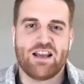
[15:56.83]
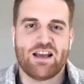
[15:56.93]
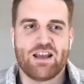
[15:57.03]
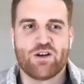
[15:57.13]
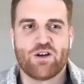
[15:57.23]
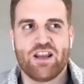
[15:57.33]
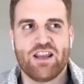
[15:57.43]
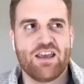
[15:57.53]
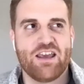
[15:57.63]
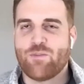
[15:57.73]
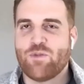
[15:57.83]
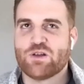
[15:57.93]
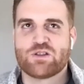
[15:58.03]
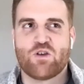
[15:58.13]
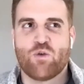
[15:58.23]
I agree. I
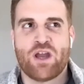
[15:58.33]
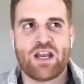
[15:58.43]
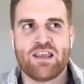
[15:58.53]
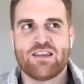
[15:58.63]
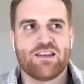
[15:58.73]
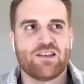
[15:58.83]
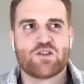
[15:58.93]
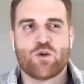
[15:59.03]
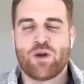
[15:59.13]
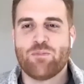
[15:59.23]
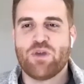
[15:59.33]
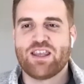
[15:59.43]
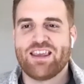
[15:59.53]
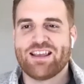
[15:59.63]
mean, there's so many big things